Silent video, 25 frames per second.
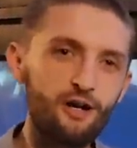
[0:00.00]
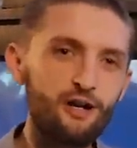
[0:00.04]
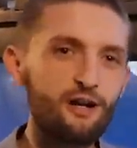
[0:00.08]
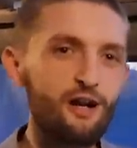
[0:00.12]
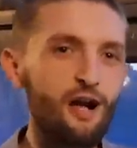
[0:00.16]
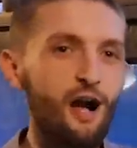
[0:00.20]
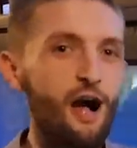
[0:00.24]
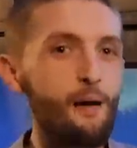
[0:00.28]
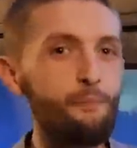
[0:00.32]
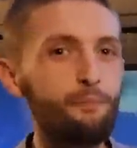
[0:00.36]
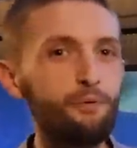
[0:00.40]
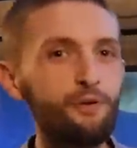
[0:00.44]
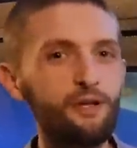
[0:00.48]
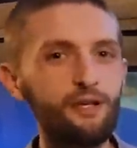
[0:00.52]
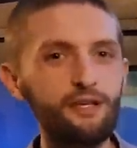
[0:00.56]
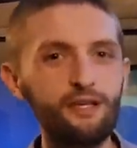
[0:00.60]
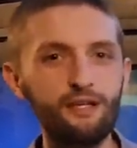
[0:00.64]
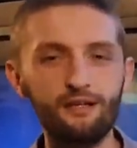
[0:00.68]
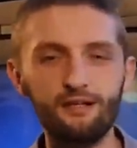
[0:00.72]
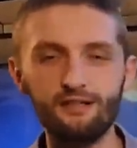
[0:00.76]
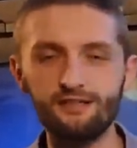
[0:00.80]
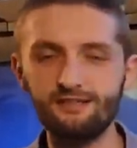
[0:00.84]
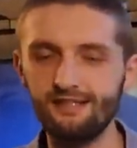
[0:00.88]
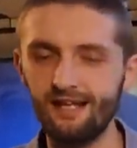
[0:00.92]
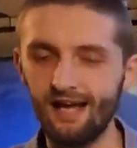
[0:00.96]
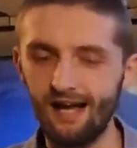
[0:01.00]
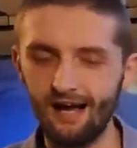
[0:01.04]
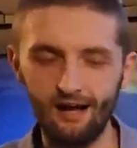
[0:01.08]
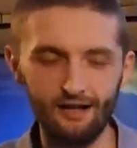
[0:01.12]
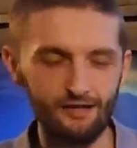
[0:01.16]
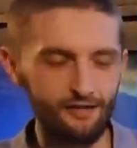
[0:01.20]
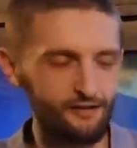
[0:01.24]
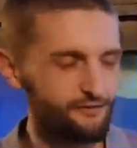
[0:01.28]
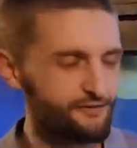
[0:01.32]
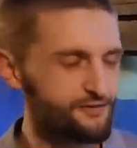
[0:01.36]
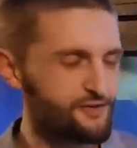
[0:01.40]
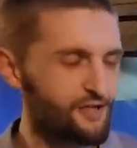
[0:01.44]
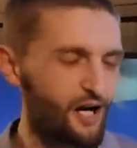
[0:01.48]
couple of years now.
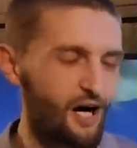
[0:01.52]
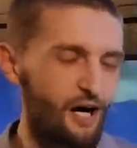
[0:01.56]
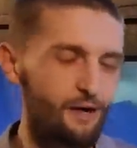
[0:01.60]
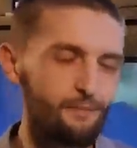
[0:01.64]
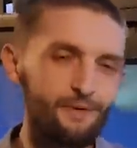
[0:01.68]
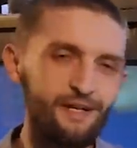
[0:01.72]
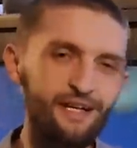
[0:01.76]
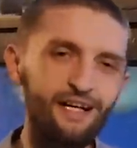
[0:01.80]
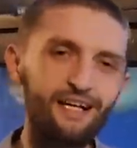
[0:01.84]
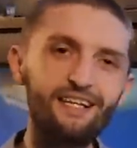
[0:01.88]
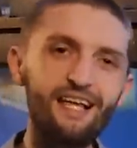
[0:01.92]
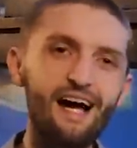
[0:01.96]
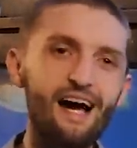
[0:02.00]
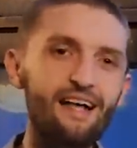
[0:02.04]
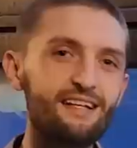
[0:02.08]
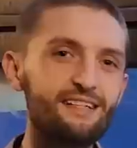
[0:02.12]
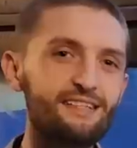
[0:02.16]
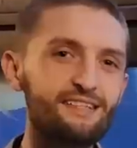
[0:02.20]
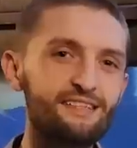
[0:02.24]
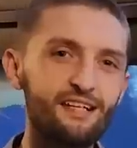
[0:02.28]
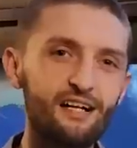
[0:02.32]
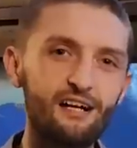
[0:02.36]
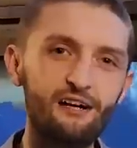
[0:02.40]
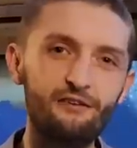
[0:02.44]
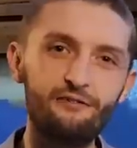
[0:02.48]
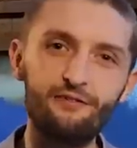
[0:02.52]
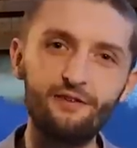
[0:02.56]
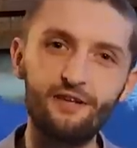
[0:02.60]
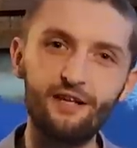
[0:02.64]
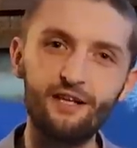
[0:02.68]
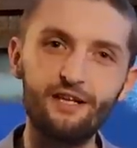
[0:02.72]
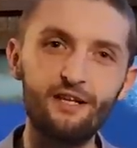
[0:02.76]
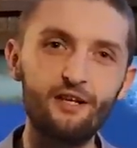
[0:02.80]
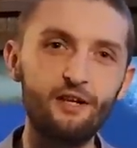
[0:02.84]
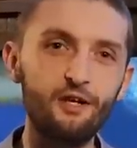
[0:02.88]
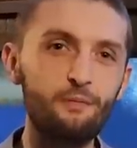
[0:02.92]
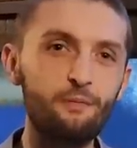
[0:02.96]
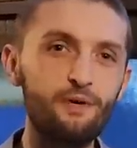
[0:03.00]
You've taught me a lot of stuff in
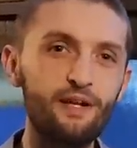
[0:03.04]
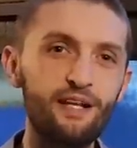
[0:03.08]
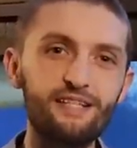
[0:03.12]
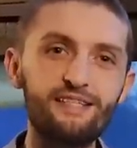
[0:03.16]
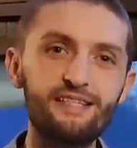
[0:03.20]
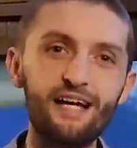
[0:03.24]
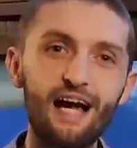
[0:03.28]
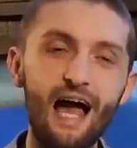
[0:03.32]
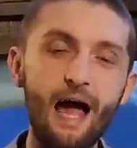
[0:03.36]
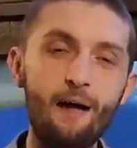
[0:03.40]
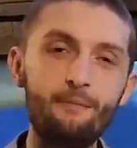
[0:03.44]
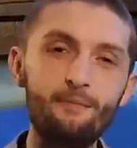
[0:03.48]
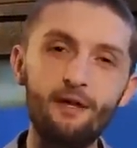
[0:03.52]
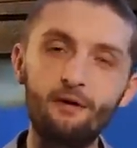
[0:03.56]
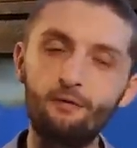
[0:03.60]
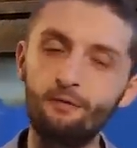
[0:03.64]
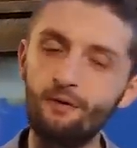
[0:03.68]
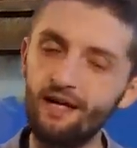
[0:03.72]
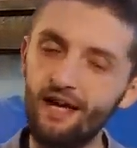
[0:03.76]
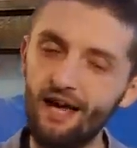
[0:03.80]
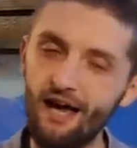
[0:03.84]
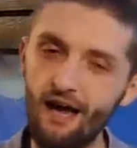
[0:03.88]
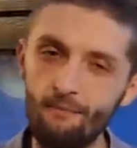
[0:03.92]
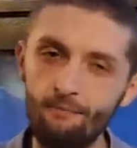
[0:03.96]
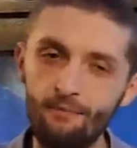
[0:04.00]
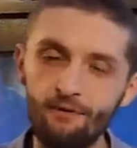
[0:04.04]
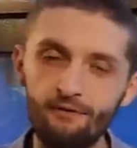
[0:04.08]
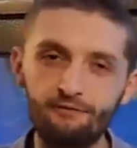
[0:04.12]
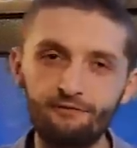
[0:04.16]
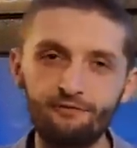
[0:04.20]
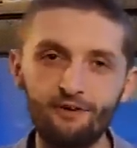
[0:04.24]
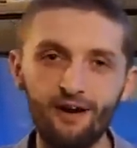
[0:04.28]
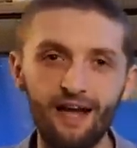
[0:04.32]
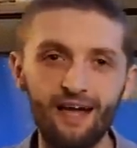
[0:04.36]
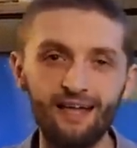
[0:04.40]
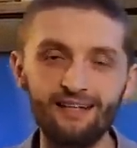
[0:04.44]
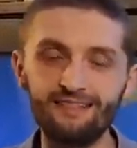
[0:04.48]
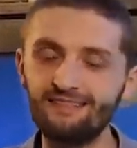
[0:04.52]
a little bit of time that we have been
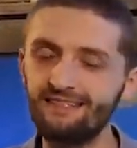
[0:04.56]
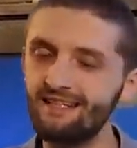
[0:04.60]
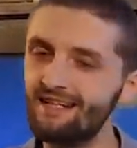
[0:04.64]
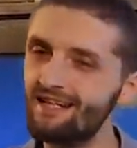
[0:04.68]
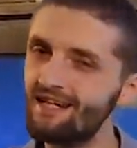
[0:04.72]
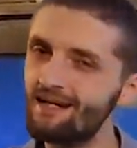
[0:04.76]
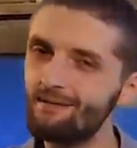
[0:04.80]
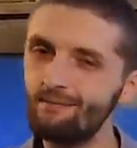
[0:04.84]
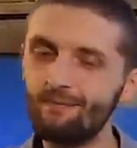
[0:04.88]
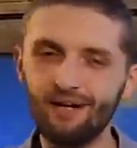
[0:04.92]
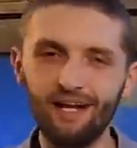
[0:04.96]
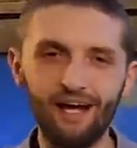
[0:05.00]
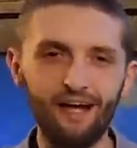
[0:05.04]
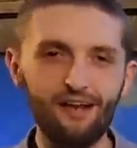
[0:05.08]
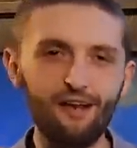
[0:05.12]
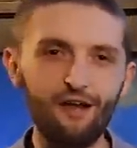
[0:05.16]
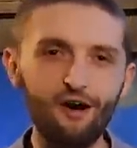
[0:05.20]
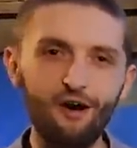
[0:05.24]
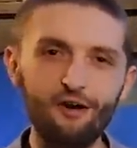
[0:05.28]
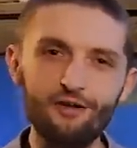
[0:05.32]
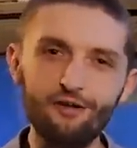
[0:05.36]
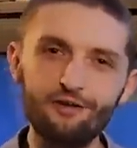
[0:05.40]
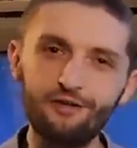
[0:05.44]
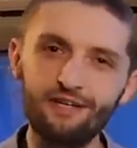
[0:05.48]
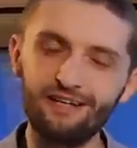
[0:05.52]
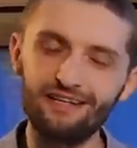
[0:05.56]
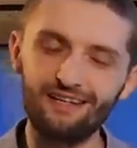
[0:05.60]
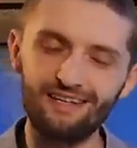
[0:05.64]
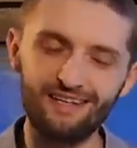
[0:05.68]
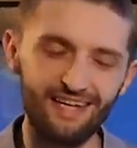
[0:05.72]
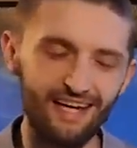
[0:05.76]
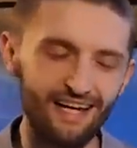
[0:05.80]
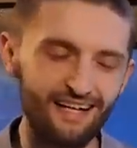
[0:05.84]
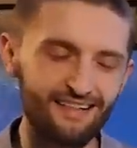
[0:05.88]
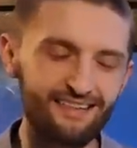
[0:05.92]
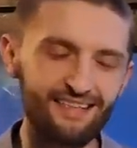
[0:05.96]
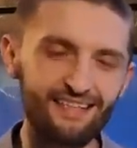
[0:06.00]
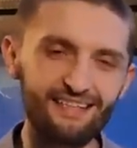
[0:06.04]
friends, but I know you can
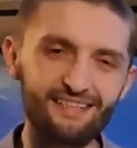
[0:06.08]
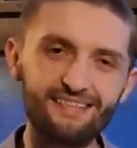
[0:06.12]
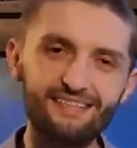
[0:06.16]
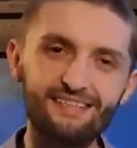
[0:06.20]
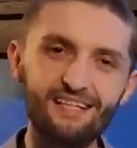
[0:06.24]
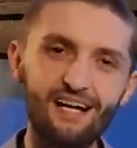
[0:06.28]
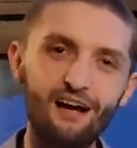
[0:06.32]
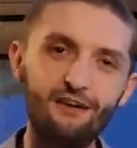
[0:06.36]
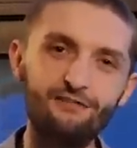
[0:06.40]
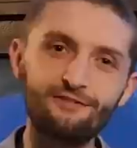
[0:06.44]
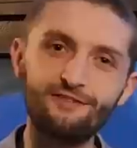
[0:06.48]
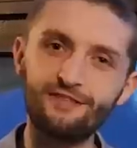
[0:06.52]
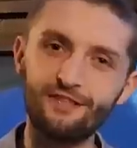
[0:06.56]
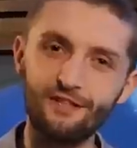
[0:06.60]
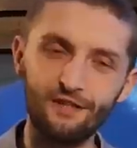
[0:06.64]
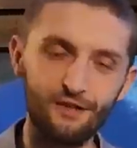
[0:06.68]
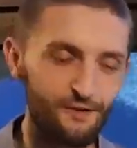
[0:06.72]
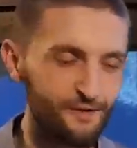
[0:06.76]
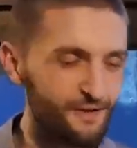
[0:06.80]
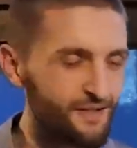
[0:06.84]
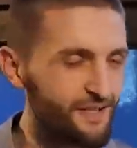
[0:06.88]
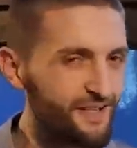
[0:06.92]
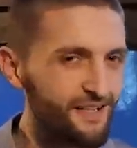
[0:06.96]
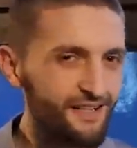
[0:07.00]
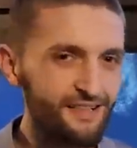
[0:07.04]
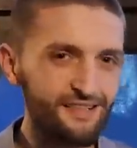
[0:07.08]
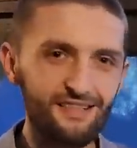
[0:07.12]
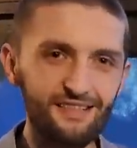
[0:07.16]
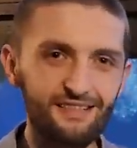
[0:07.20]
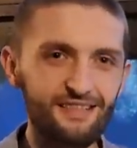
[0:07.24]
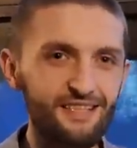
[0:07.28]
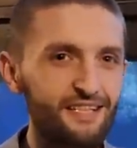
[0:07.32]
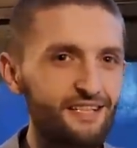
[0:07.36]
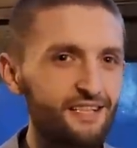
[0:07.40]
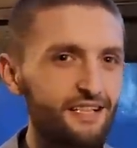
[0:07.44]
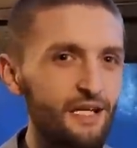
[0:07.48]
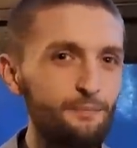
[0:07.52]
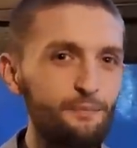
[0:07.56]
kick this stuff, so
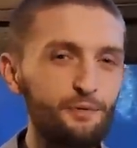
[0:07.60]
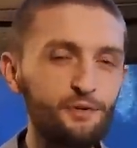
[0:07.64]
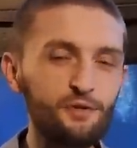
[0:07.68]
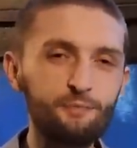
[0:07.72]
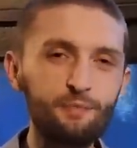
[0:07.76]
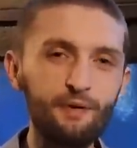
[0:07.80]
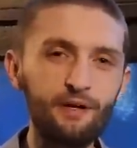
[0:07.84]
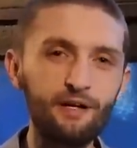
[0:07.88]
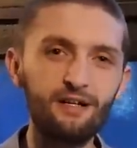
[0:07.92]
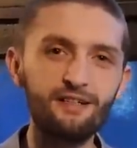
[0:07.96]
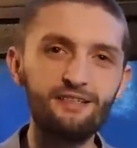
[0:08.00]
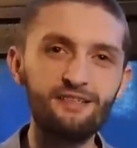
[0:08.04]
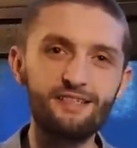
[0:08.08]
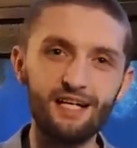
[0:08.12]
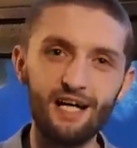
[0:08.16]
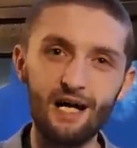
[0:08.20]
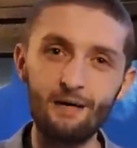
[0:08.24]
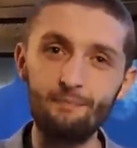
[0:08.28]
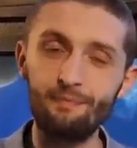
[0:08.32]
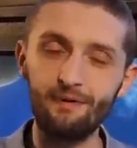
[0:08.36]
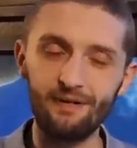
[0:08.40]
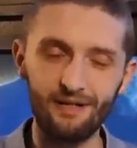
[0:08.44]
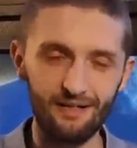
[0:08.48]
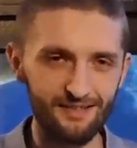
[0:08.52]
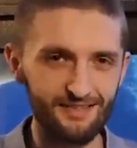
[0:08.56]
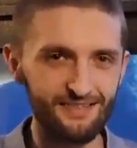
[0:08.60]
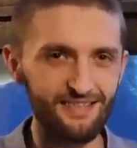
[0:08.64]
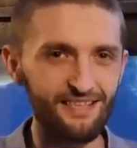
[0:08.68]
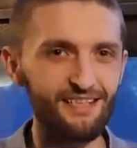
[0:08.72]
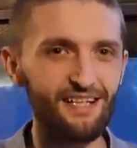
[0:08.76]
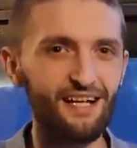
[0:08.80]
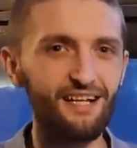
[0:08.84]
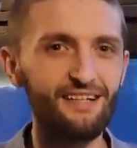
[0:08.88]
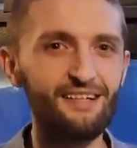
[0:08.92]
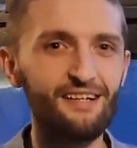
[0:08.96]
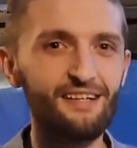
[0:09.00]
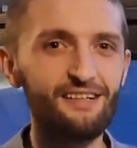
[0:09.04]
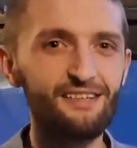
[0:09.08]
just keep your spirits up and I'll see you
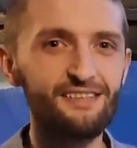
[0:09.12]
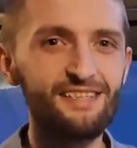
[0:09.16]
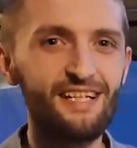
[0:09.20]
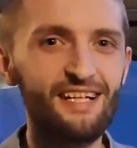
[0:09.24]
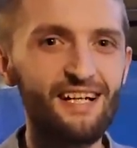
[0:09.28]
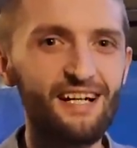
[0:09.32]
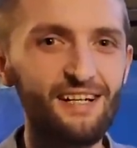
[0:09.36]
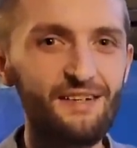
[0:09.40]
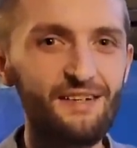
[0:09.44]
on the other side.